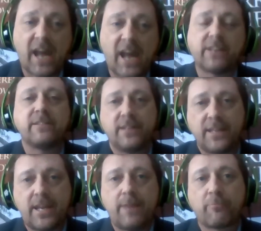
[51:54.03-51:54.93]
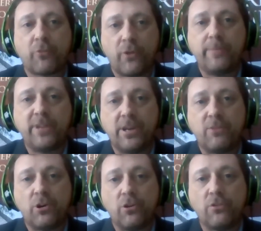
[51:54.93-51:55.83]
the last time I checked
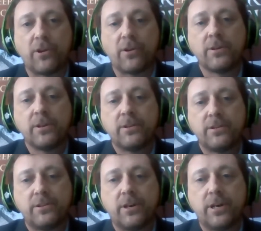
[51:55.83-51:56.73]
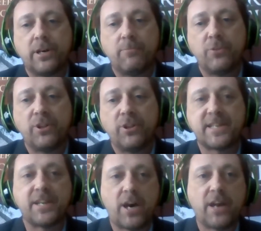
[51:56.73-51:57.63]
came at a premium over,
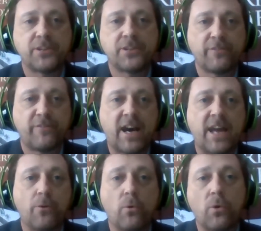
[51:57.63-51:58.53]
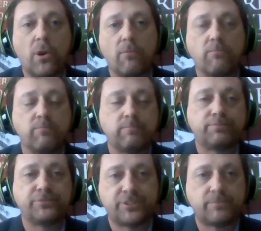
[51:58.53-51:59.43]
uh, let's say,
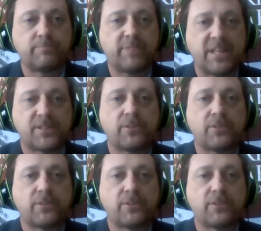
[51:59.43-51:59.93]
non-certified or